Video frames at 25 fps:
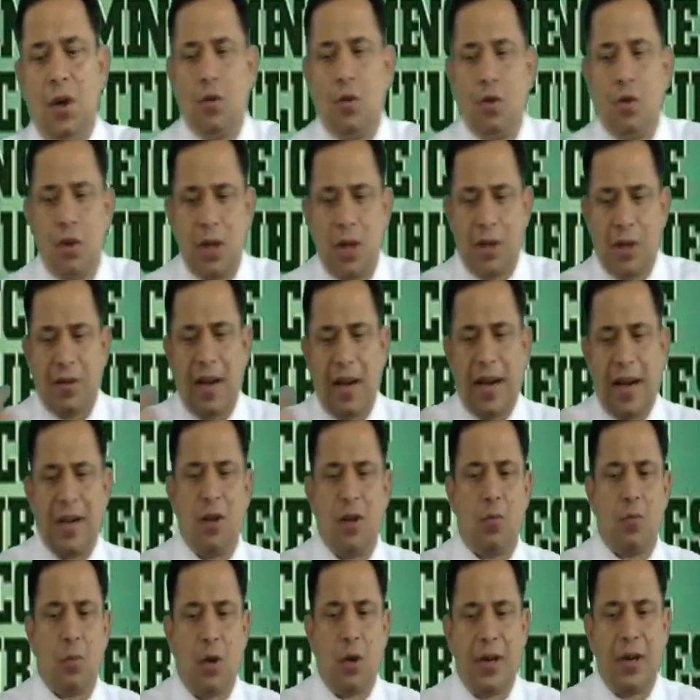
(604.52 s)
So just write
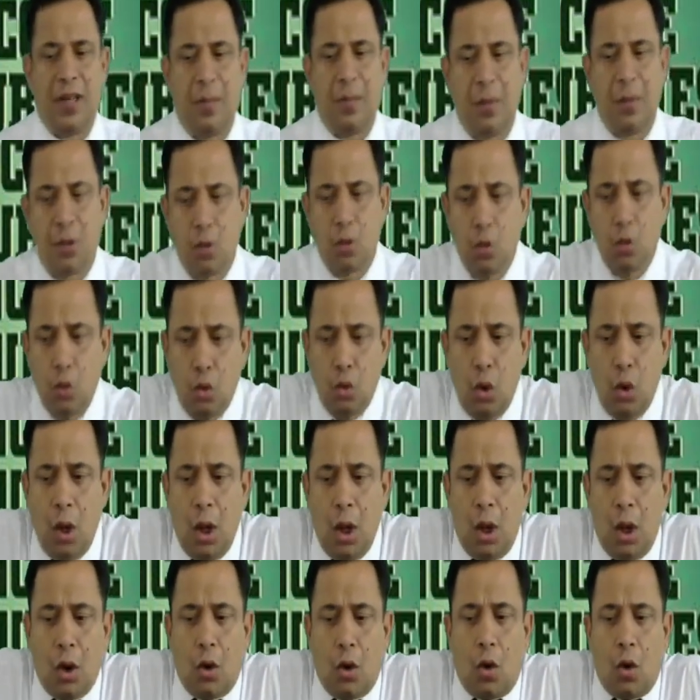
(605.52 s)
out point number 2.
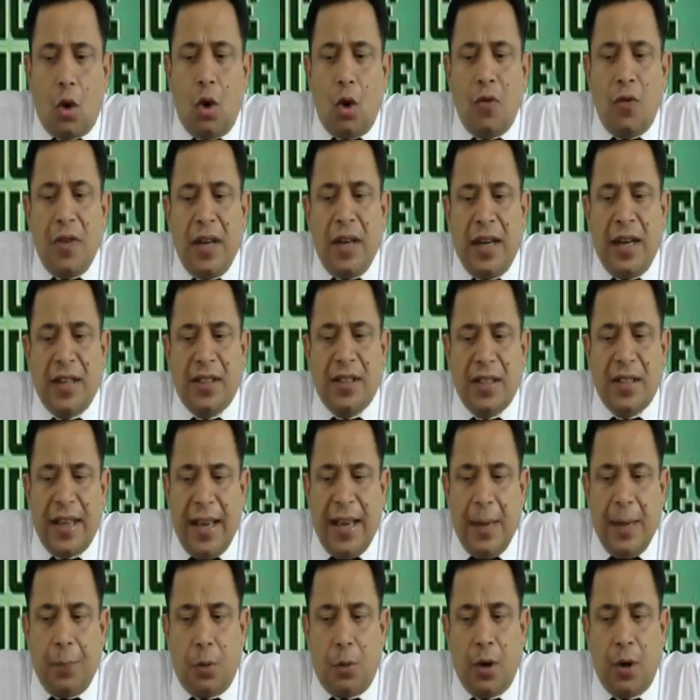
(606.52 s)
Covenants.
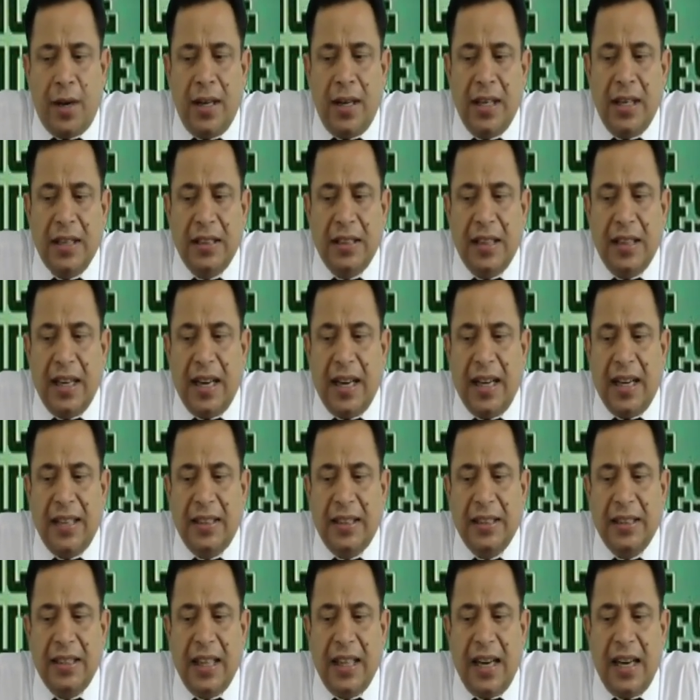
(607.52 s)
A point.
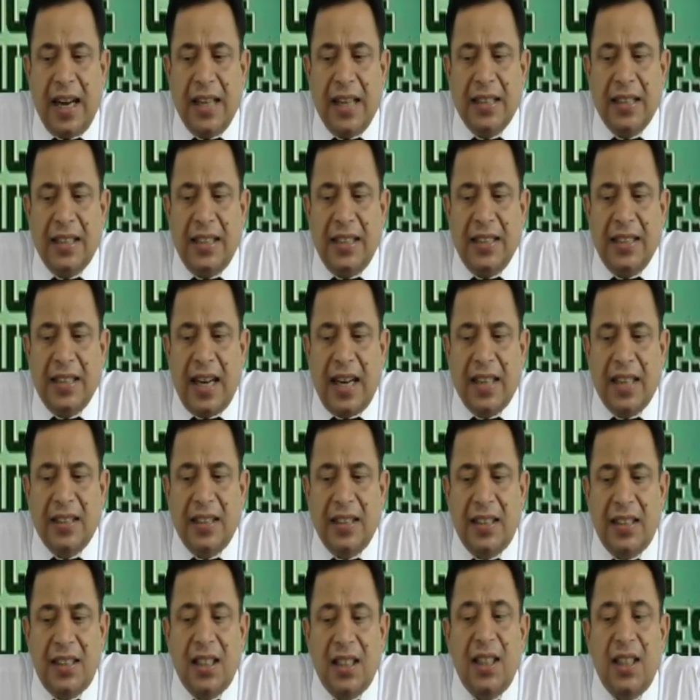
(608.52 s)
These are
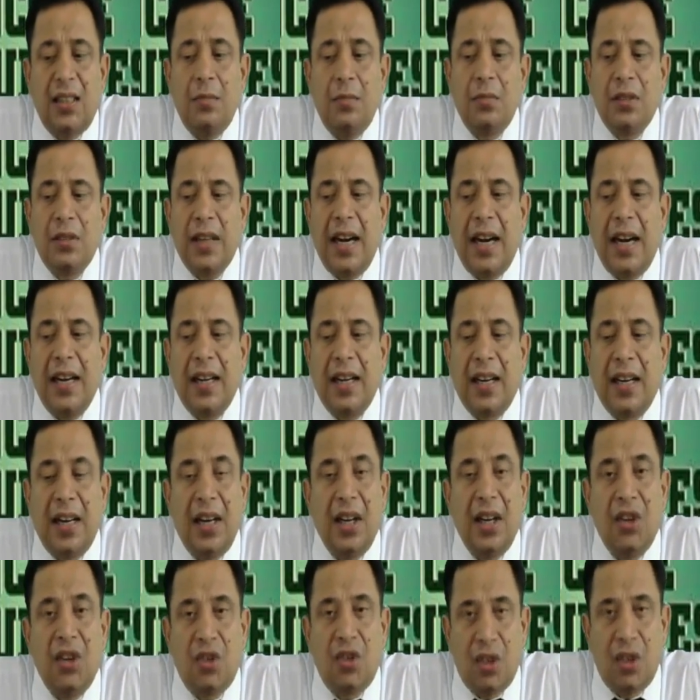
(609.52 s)
the terms and
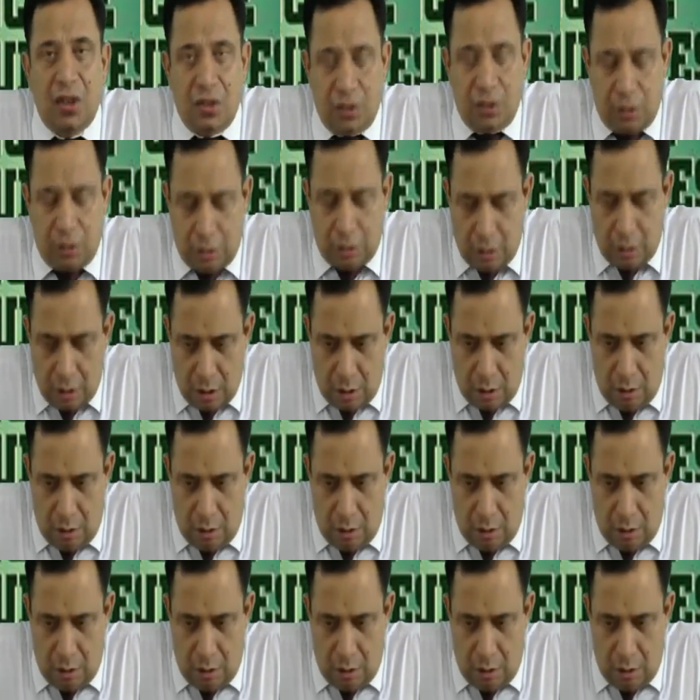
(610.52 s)
conditions